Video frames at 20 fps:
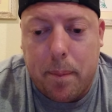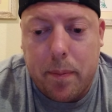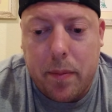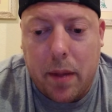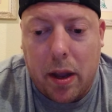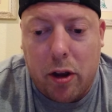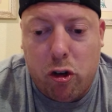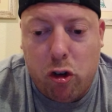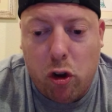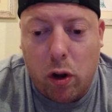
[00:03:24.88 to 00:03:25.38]

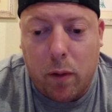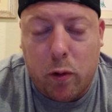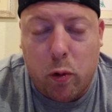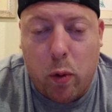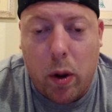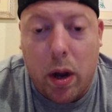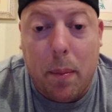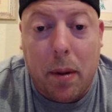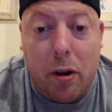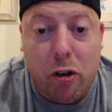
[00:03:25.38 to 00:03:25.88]
I should have
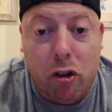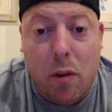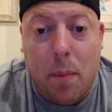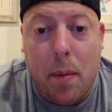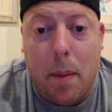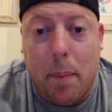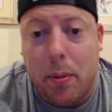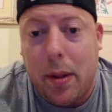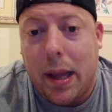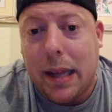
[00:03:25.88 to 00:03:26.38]
created my
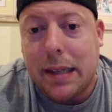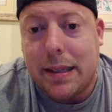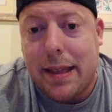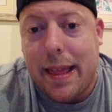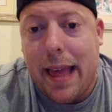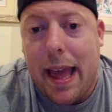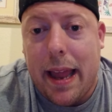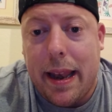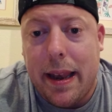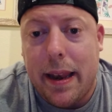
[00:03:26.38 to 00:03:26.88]
shipment plans
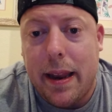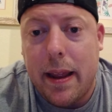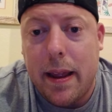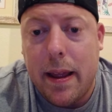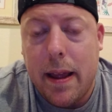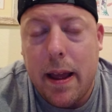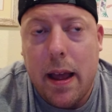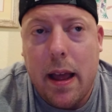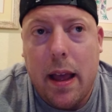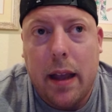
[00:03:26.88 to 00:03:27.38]
then,
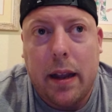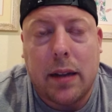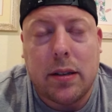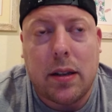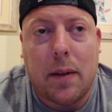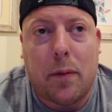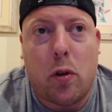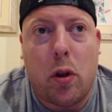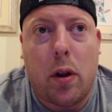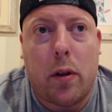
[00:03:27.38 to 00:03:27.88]

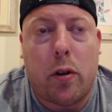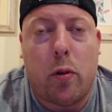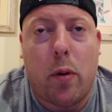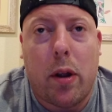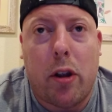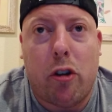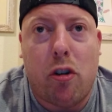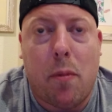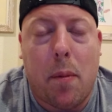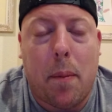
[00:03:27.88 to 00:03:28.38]
because I could have
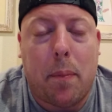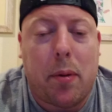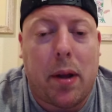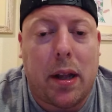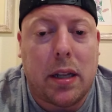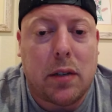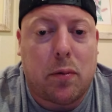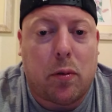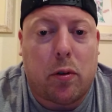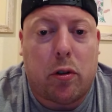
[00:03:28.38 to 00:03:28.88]
created shipment
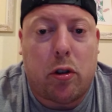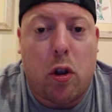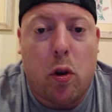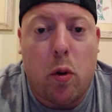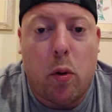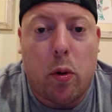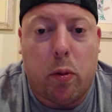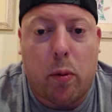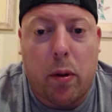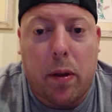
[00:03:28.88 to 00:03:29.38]
plans for
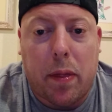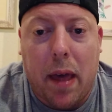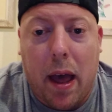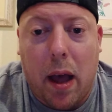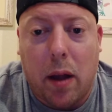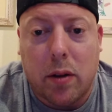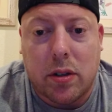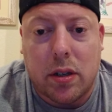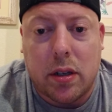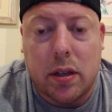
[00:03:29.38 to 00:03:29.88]

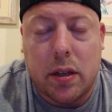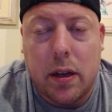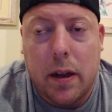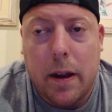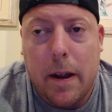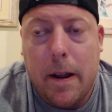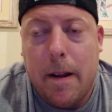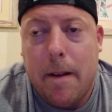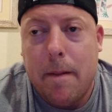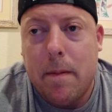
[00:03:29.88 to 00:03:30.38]

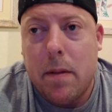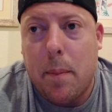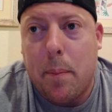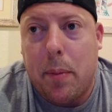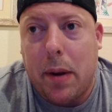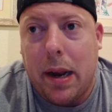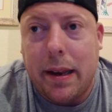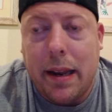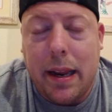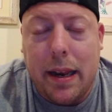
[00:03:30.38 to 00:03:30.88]
2,000-3,000, but
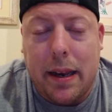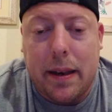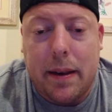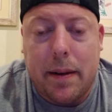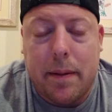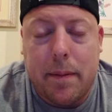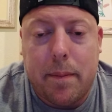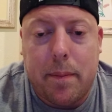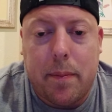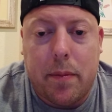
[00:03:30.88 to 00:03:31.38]
I didn't,
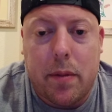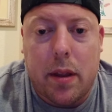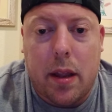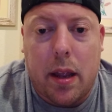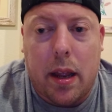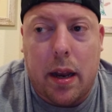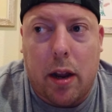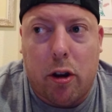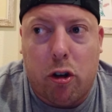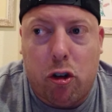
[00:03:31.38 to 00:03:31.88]

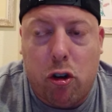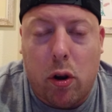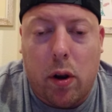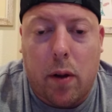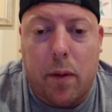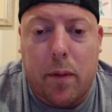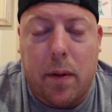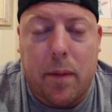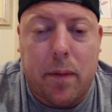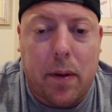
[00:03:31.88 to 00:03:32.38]
and I should
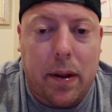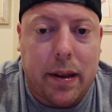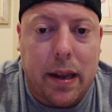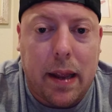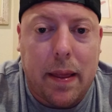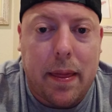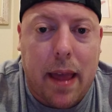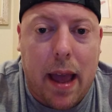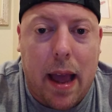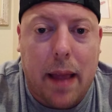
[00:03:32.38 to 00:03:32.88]
have. If I
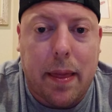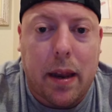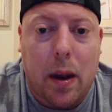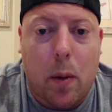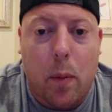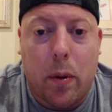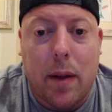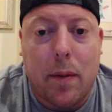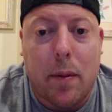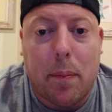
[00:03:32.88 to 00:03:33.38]
did that, then I
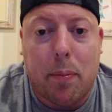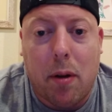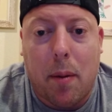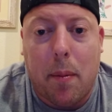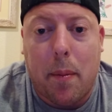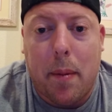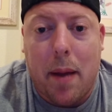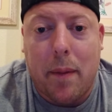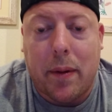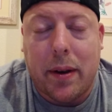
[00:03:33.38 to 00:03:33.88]
wouldn't have the
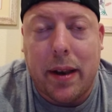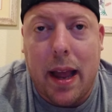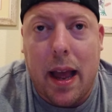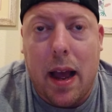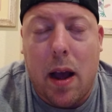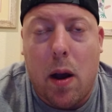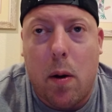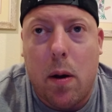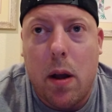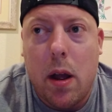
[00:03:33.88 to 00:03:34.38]
problem I'm having
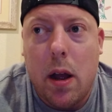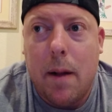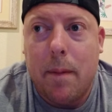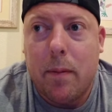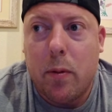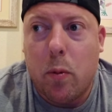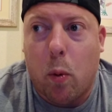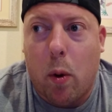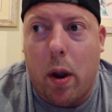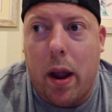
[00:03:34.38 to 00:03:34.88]
now,
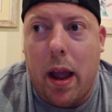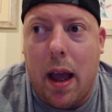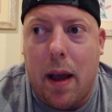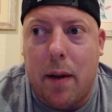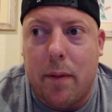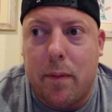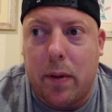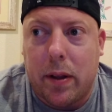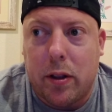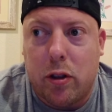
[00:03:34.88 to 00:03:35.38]
where I
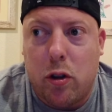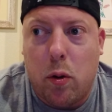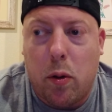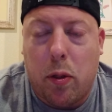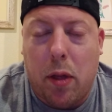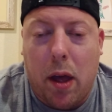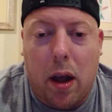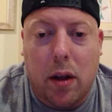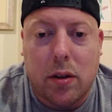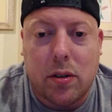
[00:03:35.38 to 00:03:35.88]
have like
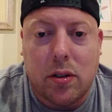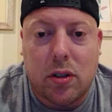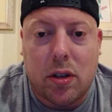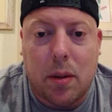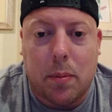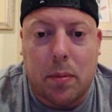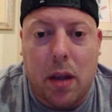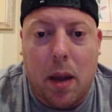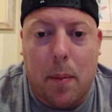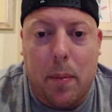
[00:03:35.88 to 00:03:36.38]
2,000
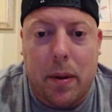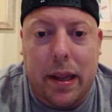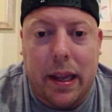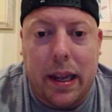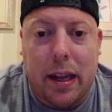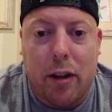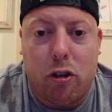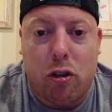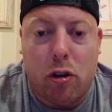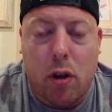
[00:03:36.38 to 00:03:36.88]
some coming
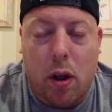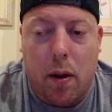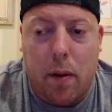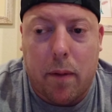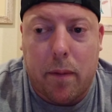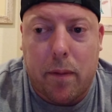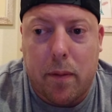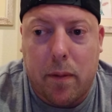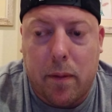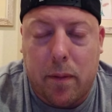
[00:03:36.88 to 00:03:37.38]
each
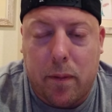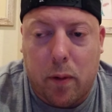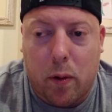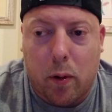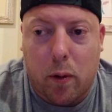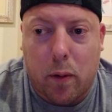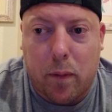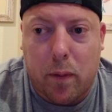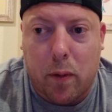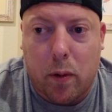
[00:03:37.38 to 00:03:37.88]

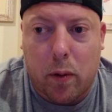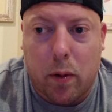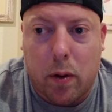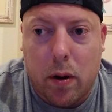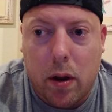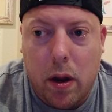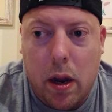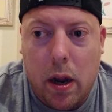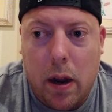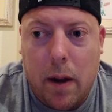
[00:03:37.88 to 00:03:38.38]
for
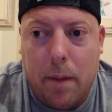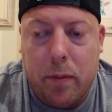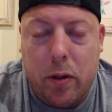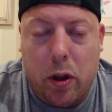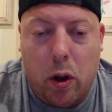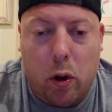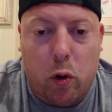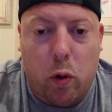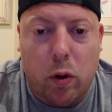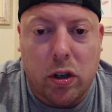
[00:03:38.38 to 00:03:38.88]

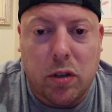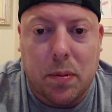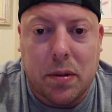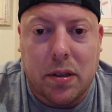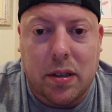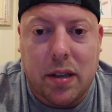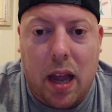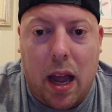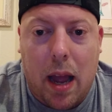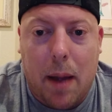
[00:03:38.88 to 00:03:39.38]

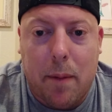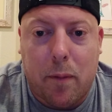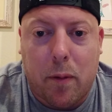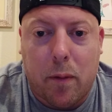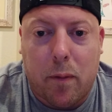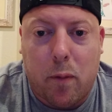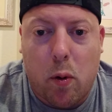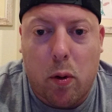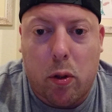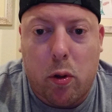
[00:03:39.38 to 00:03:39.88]
Christmas time for
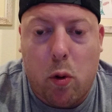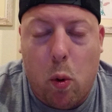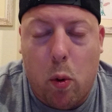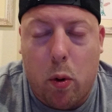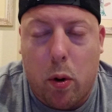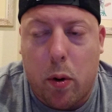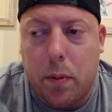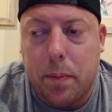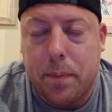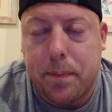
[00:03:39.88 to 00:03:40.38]
fourth
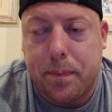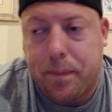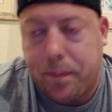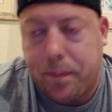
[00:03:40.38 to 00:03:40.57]
quarter.